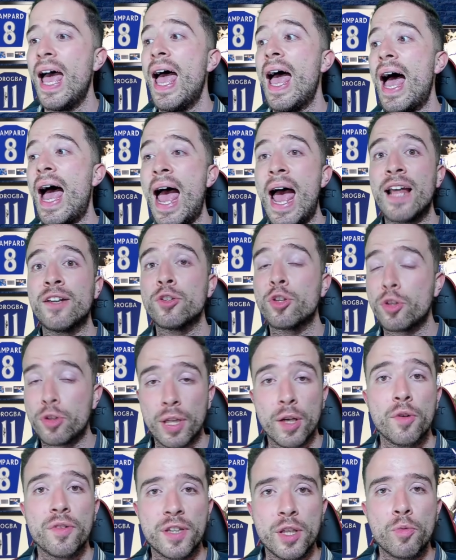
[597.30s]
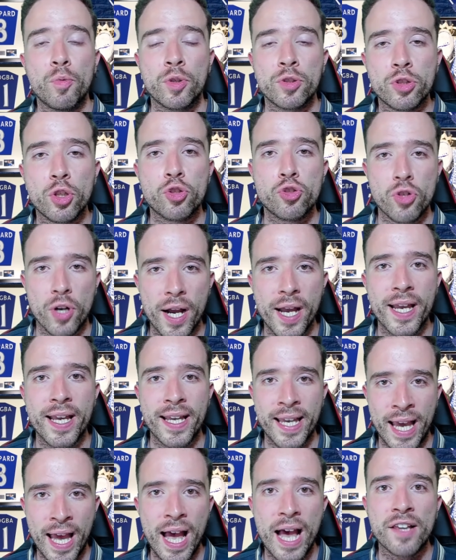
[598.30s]
And Chelsea want to try and
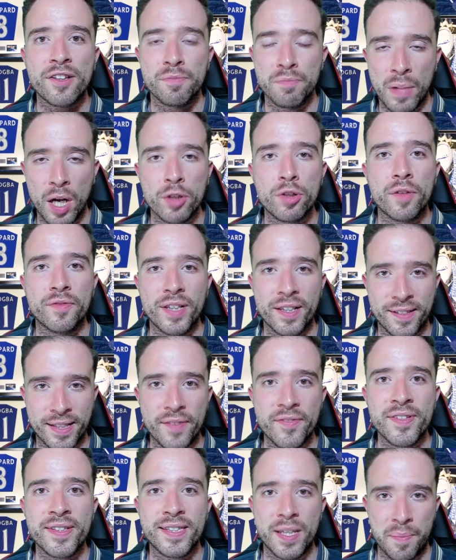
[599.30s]
get as much of the 70